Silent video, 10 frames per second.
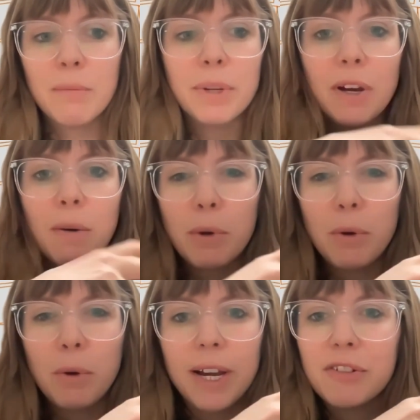and become
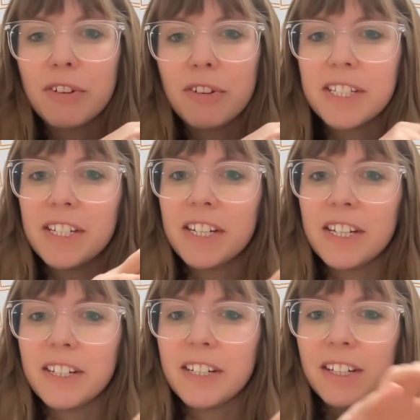quite interested
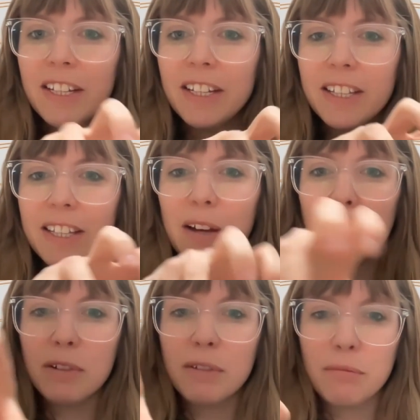in that
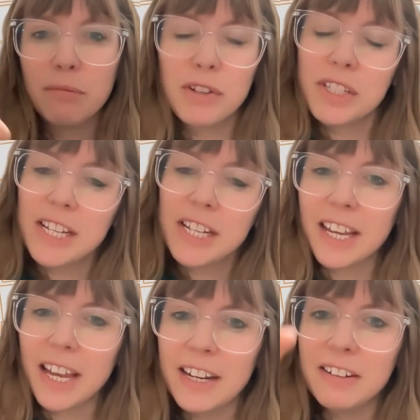process,
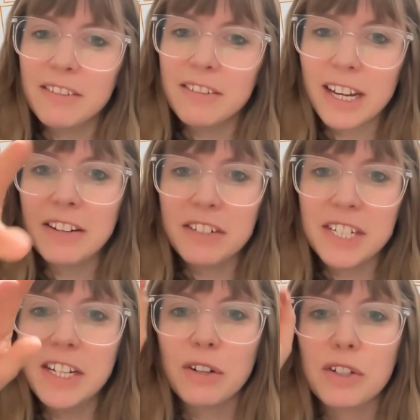again, kind
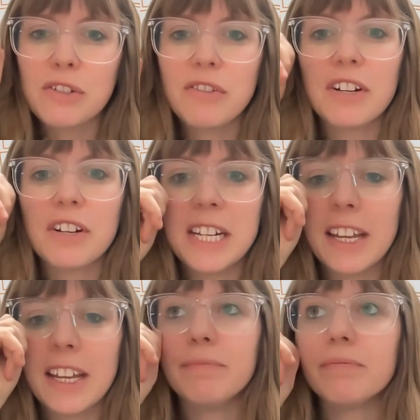of
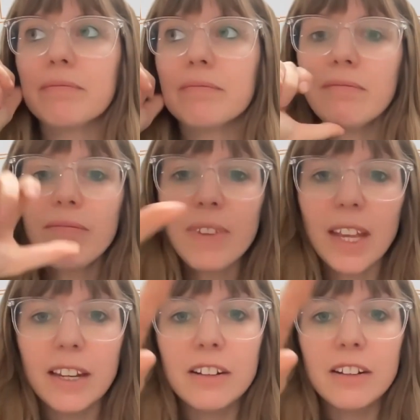deconstructing it
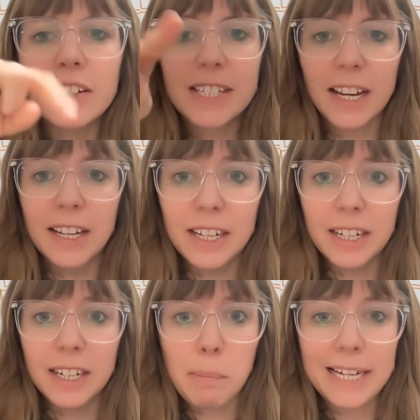and
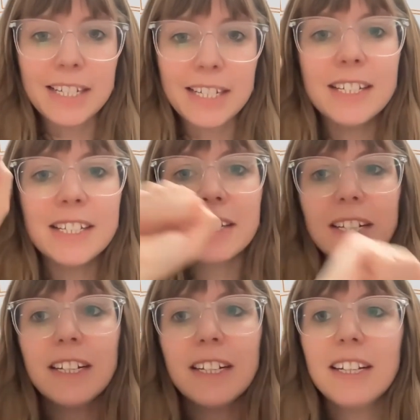understanding the patterns.
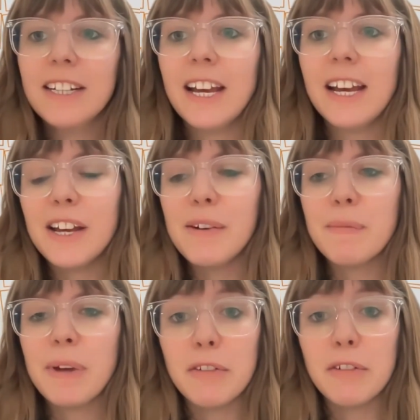
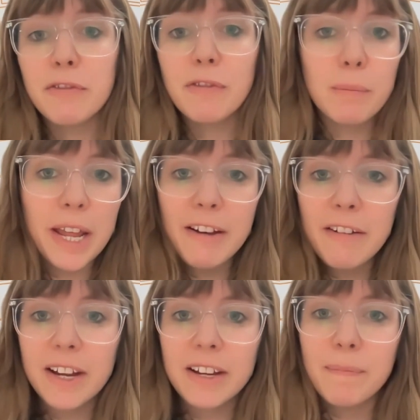And from
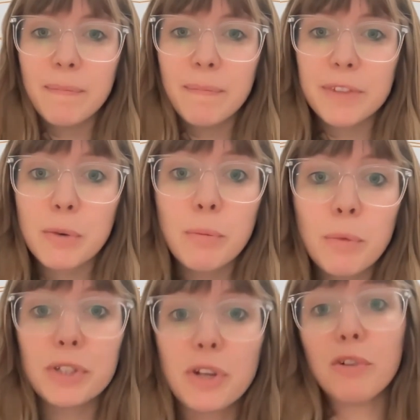there,
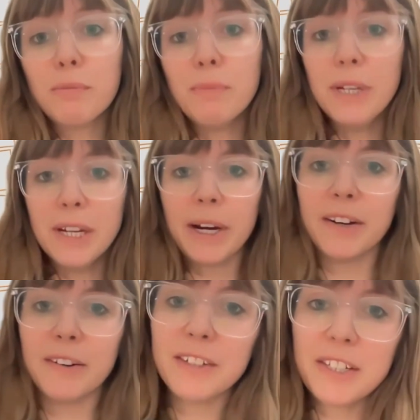someone told me
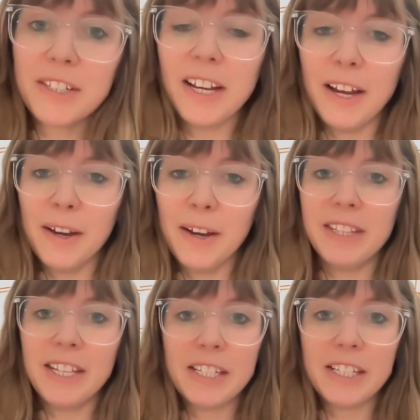about
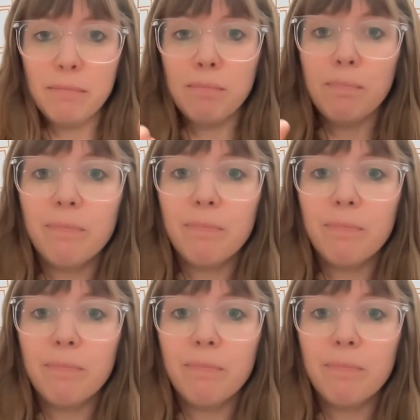this